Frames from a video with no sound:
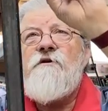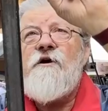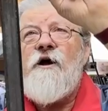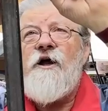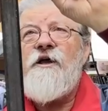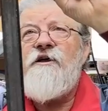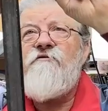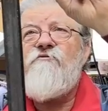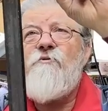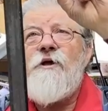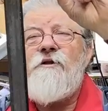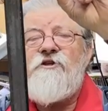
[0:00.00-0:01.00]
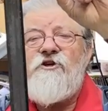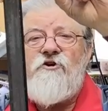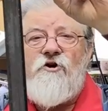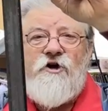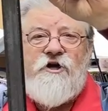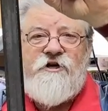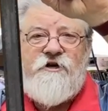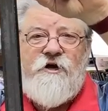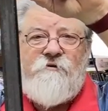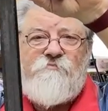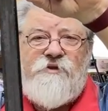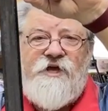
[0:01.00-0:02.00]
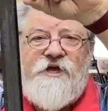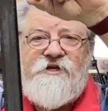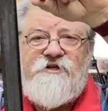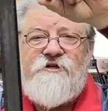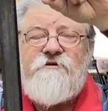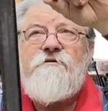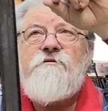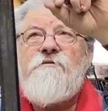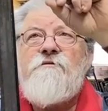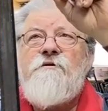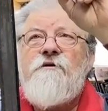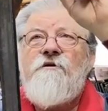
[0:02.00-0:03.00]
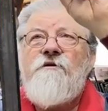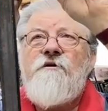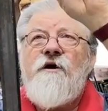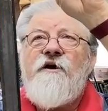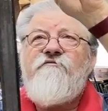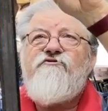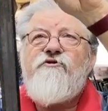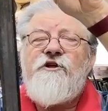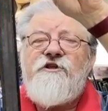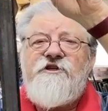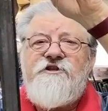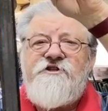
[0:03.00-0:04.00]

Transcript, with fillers: I have welded on a plate. I've drilled and